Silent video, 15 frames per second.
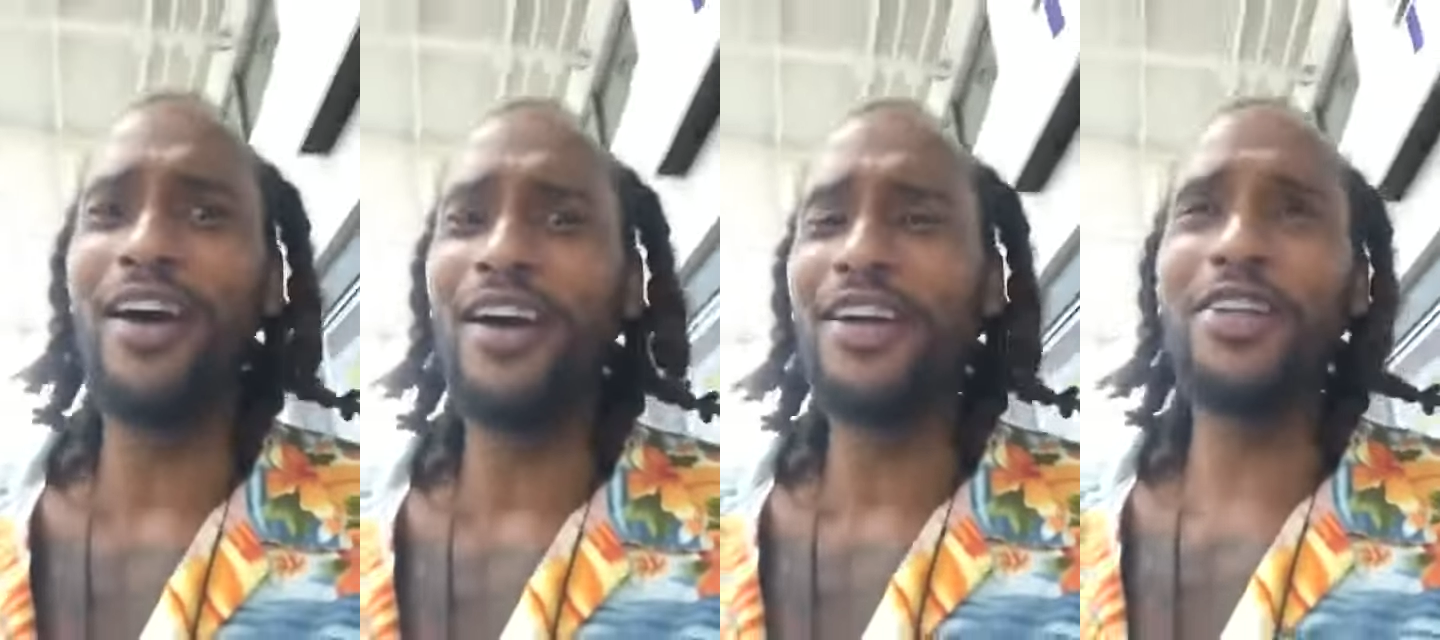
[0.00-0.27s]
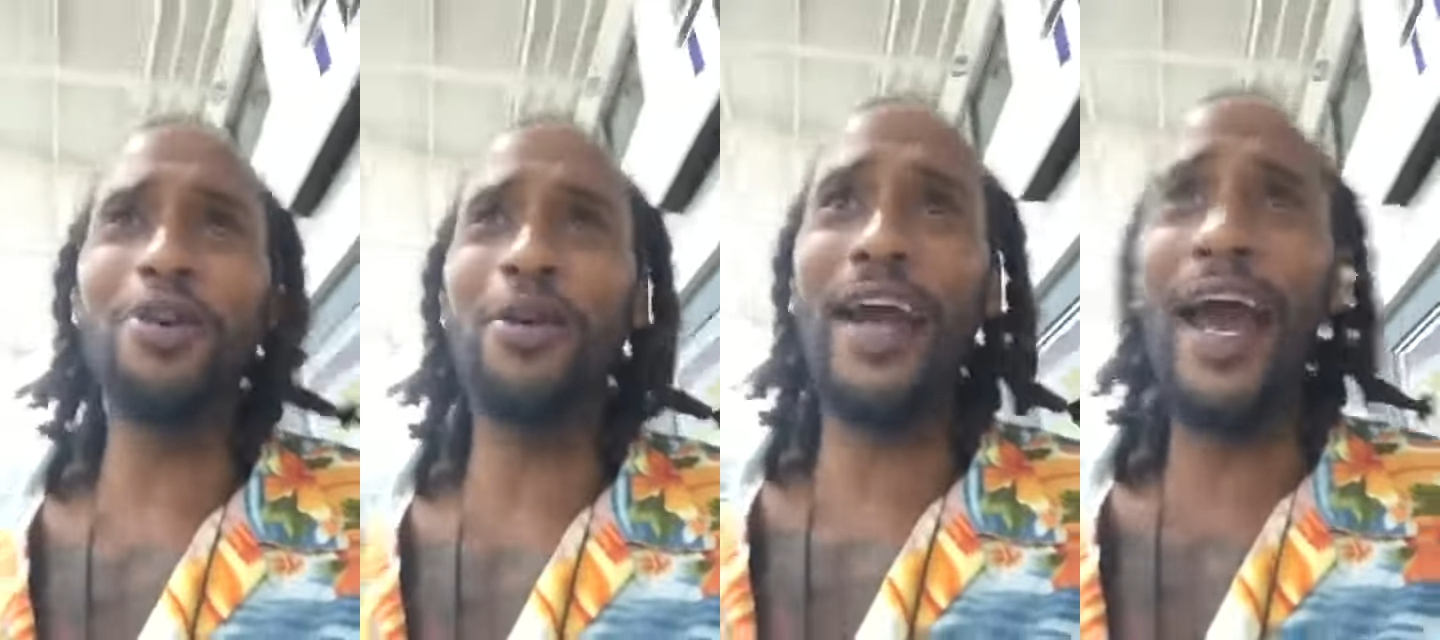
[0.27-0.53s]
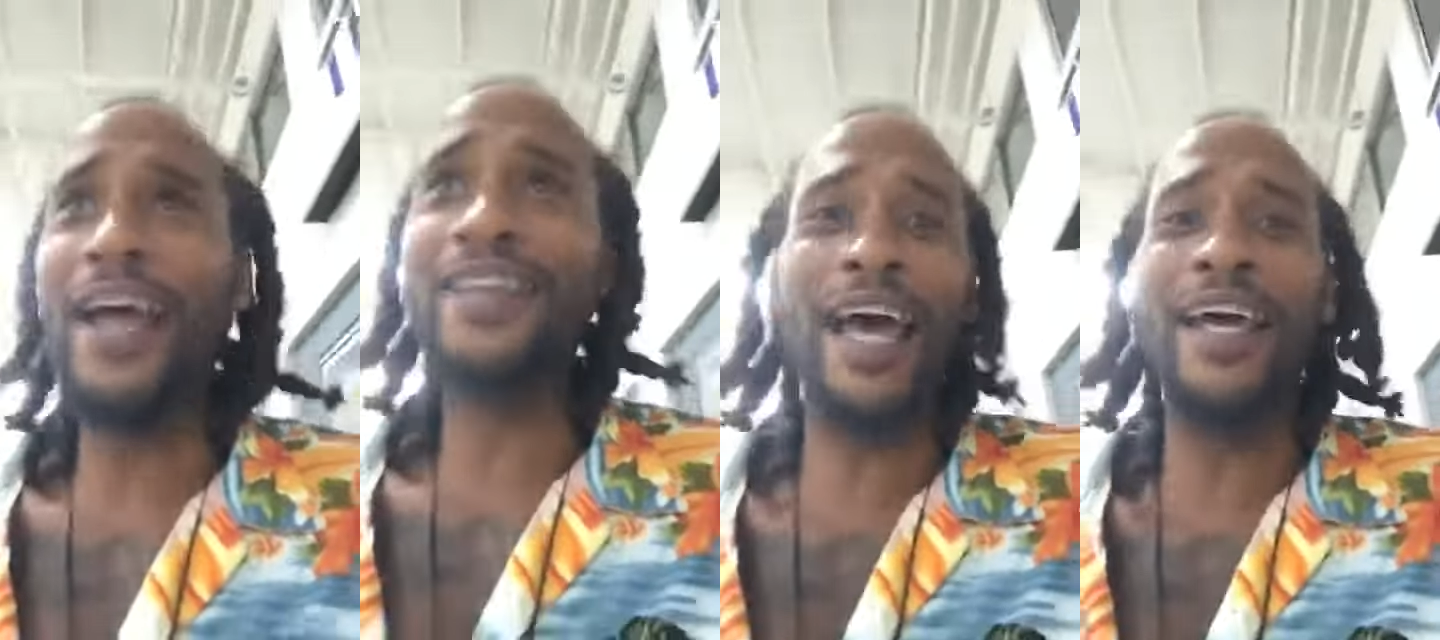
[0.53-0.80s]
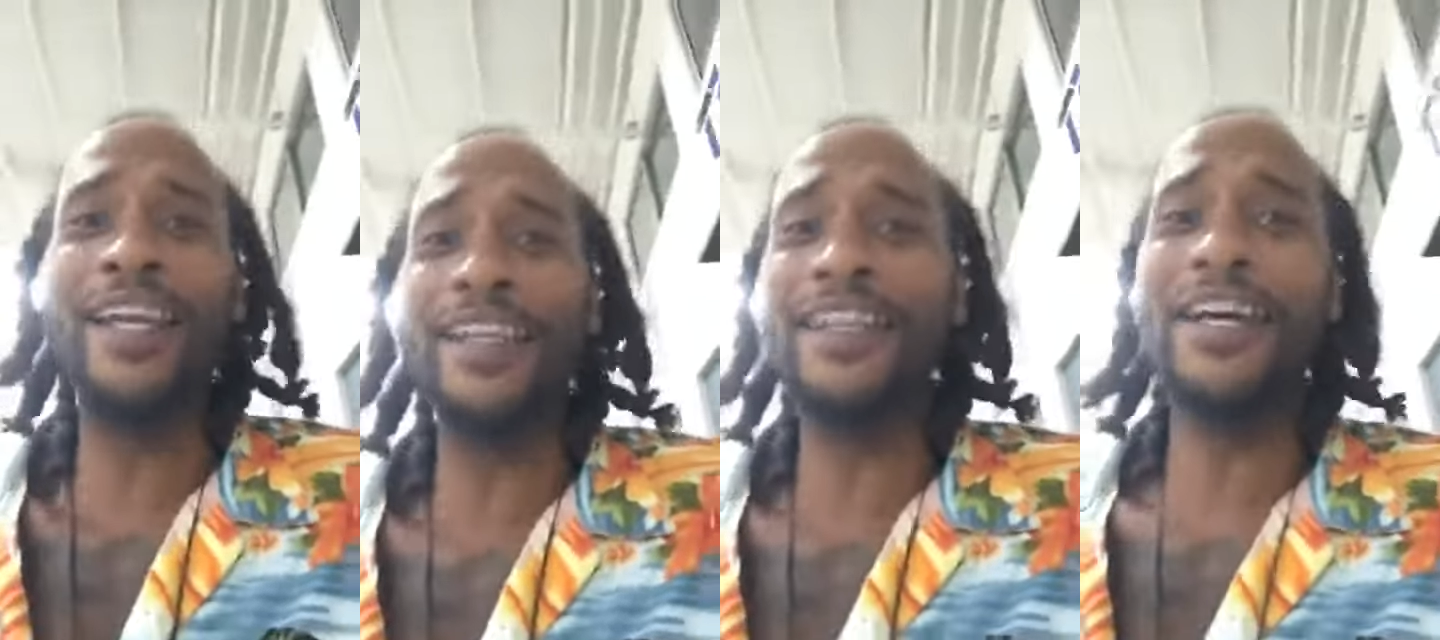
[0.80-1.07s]
You got
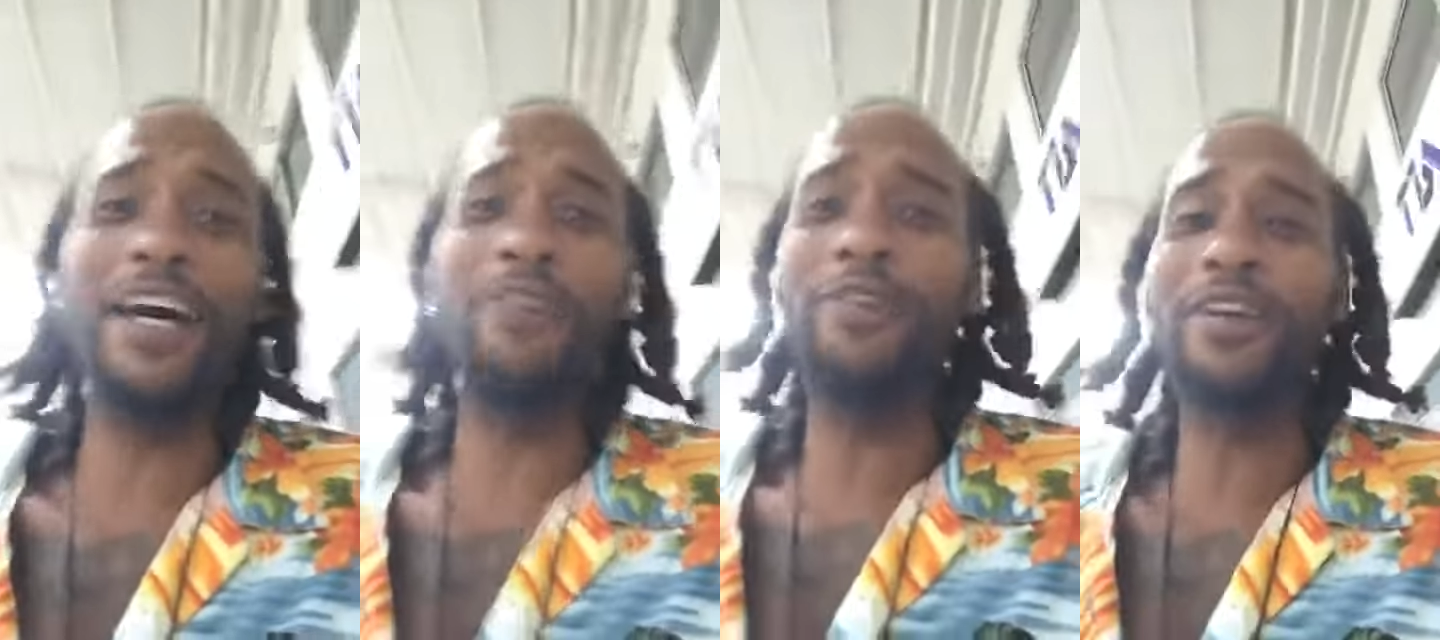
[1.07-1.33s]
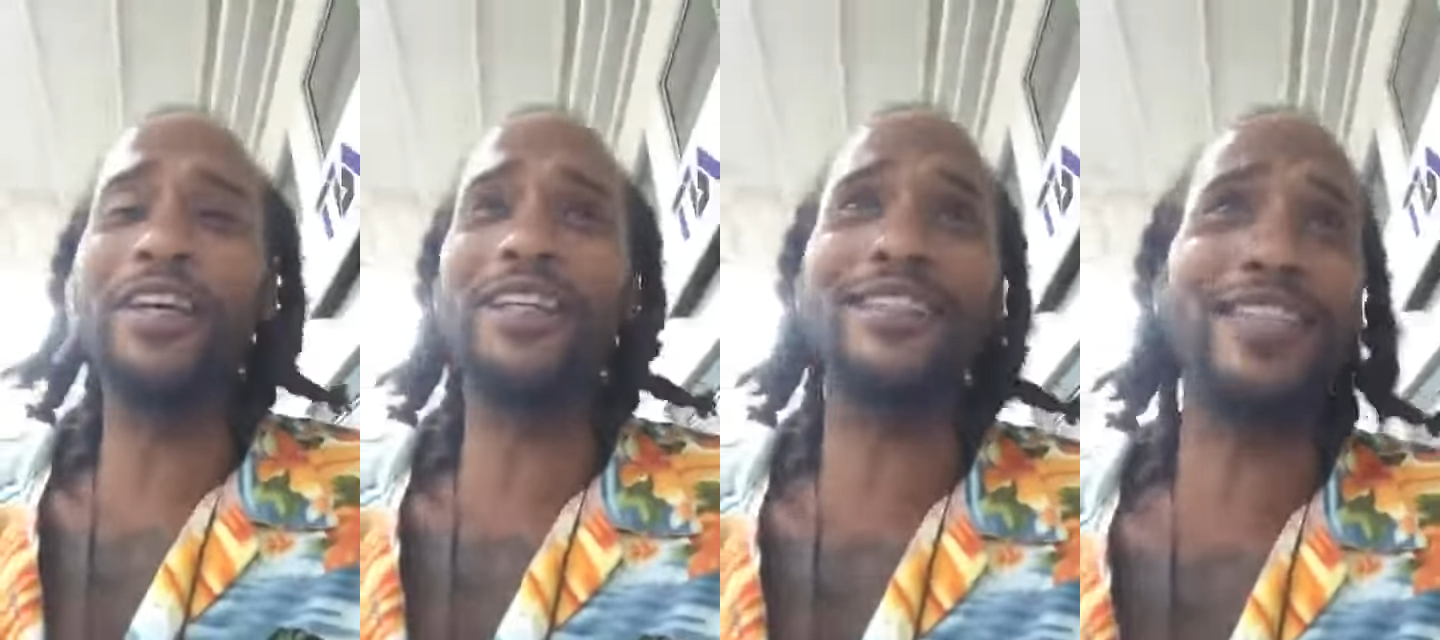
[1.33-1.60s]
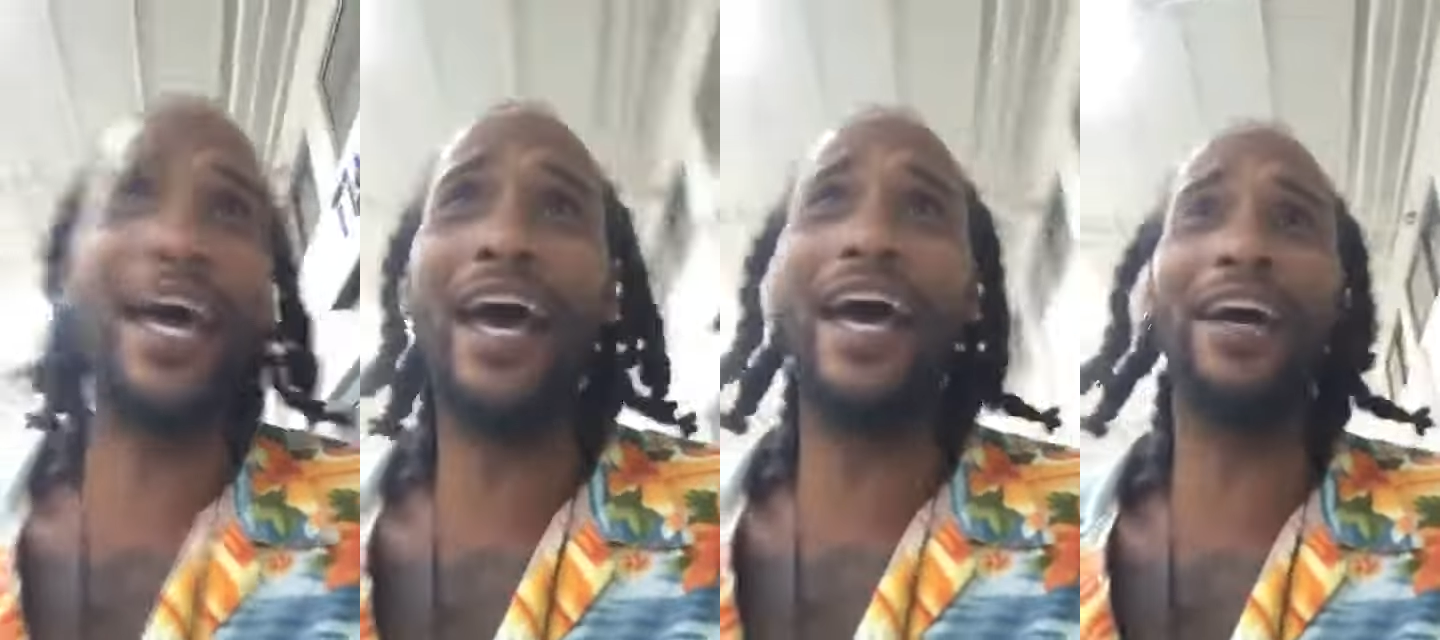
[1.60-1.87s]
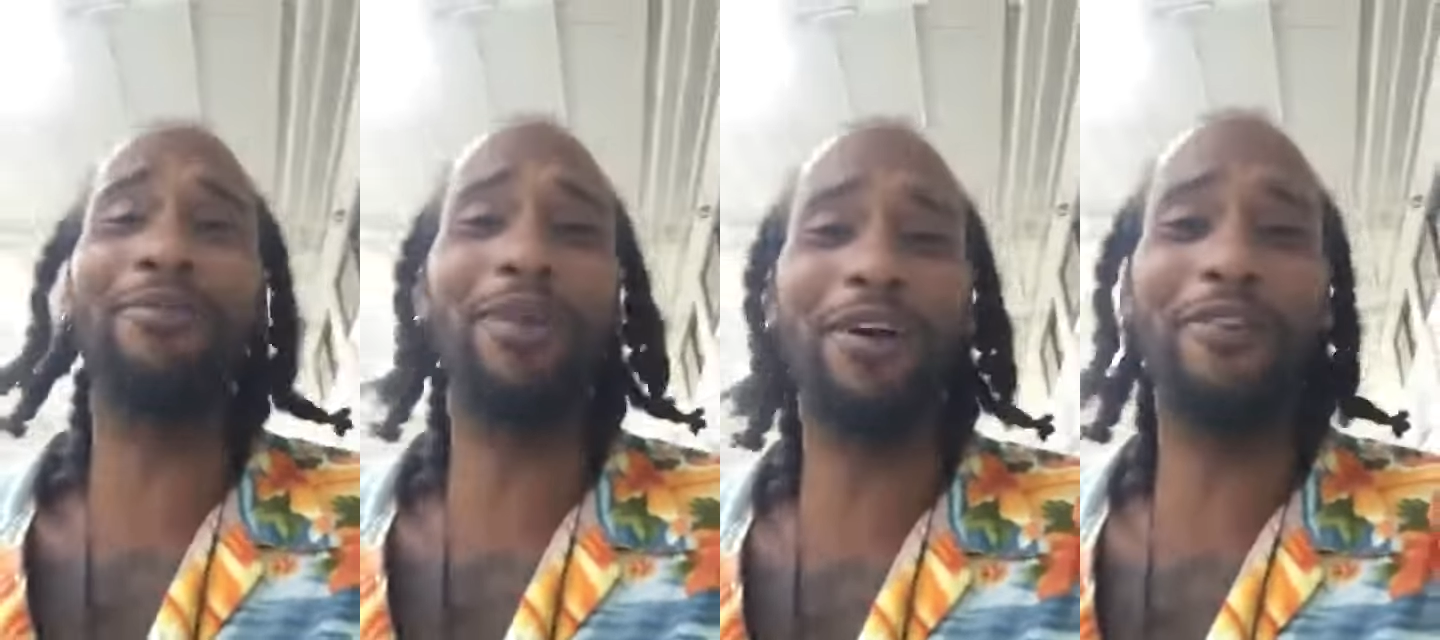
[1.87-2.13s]
light and love on your
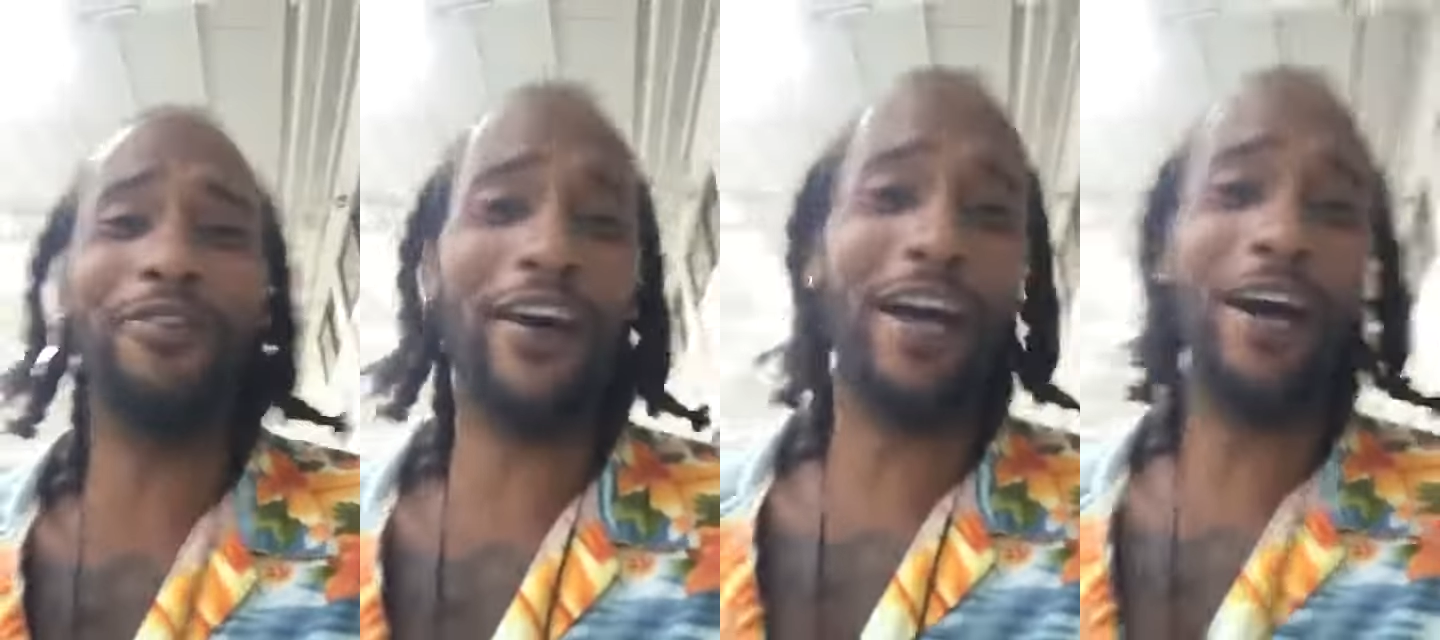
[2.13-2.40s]
side, motherfucker.